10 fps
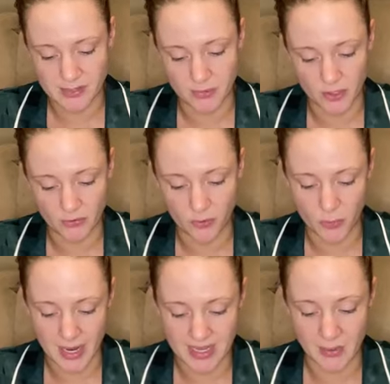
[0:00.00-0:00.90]
is beautiful the
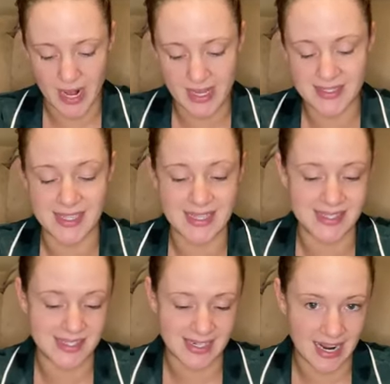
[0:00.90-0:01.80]
way you are. So that's
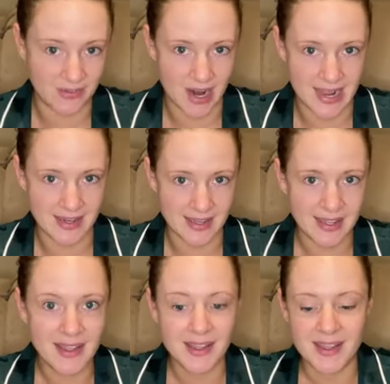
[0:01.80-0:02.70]
a start, right?
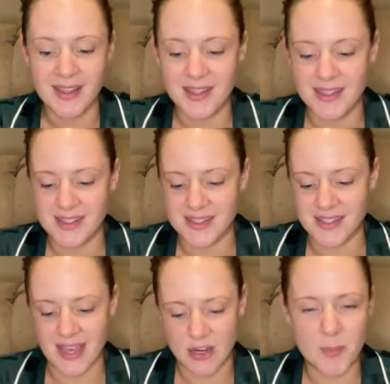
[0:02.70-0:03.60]

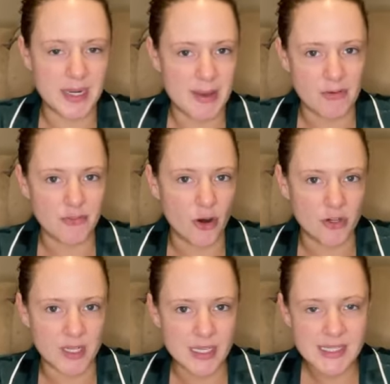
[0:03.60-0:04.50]
So that comment about
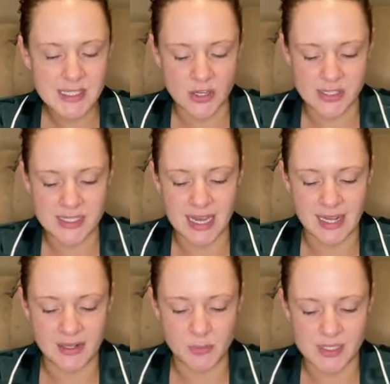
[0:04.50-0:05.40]
Forrest, her
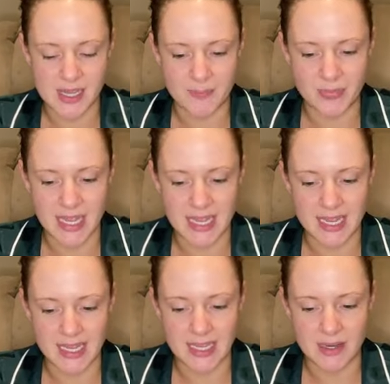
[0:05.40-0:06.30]
son, was
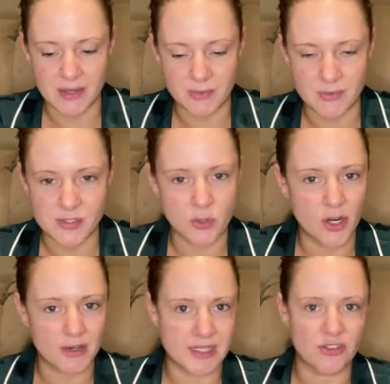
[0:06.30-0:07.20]
he saw
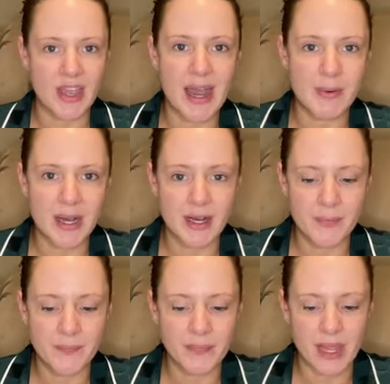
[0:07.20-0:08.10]
her in the shower,
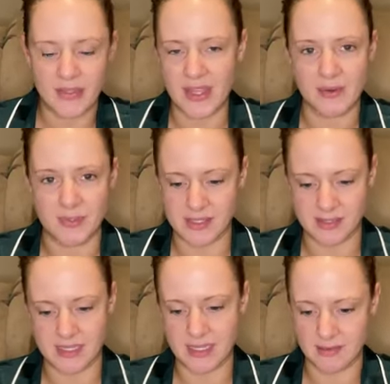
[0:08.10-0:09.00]
I think it was
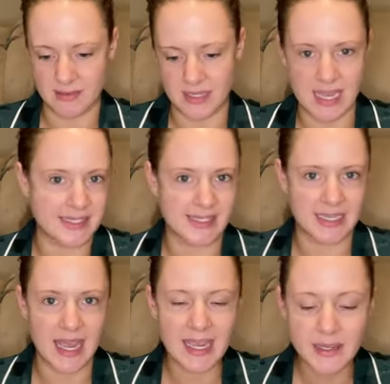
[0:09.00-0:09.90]

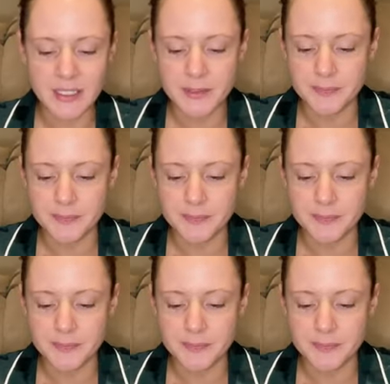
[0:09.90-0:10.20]
yesterday,